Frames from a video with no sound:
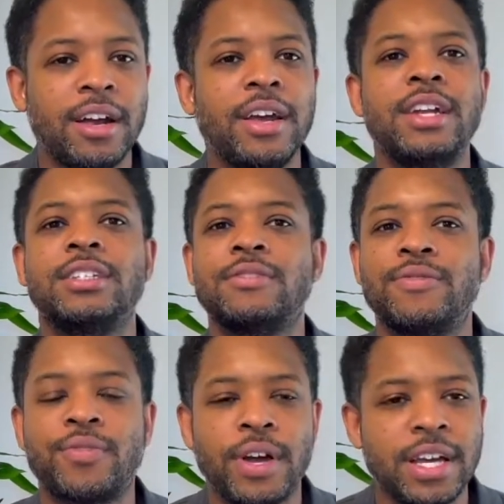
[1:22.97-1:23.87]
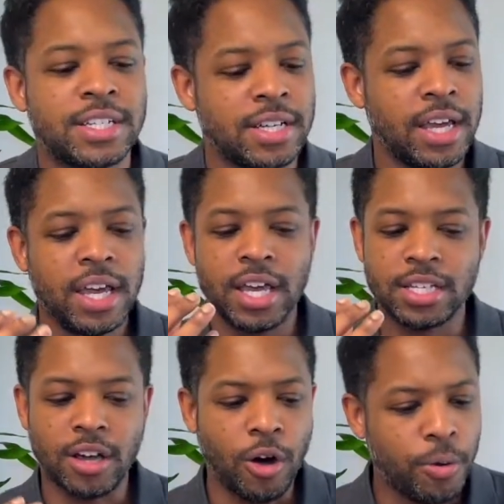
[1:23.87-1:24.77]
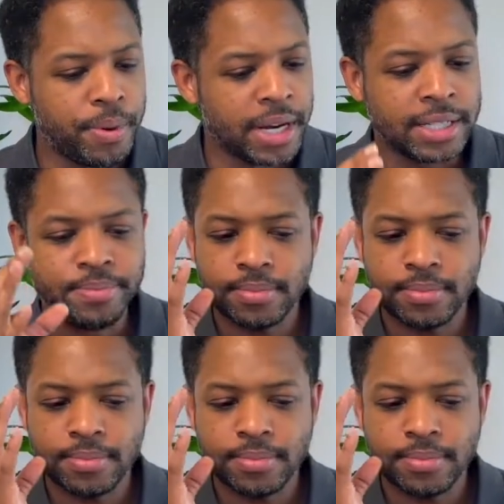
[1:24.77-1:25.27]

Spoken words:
It is fresh. It's opening.